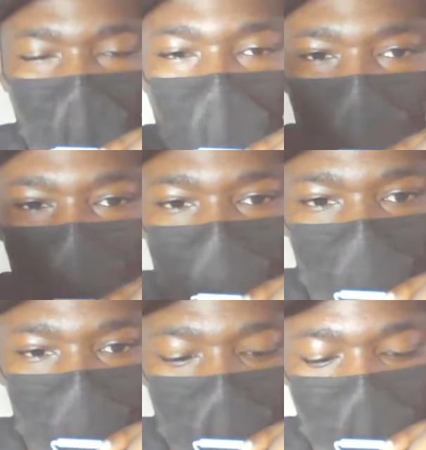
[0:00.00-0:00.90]
or
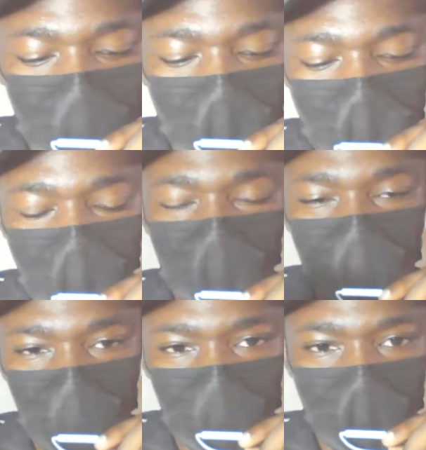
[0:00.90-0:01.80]
disrespect a
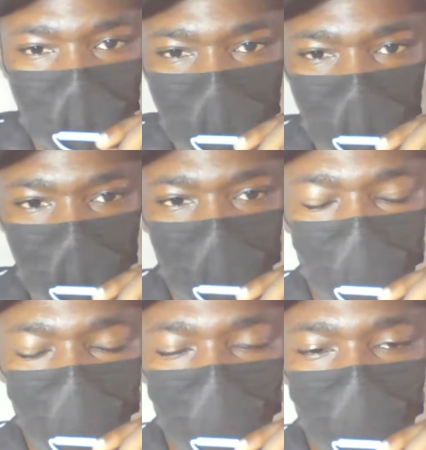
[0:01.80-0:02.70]
chief near the other.
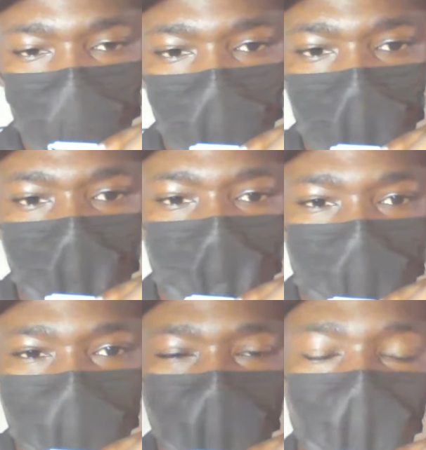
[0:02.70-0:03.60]
Saying,